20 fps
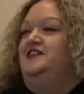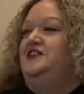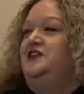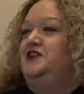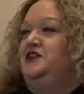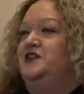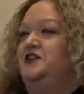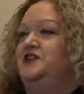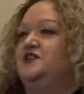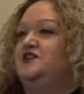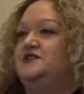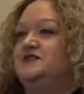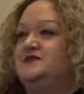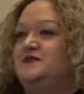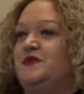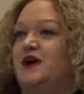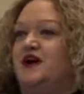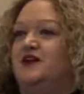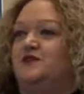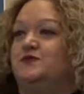Because
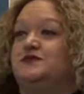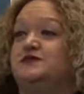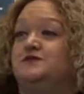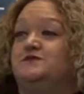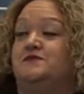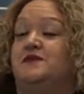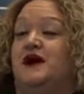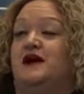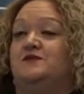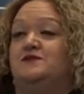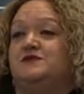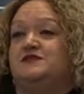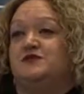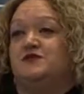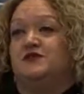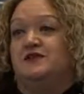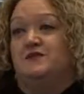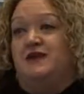mine was all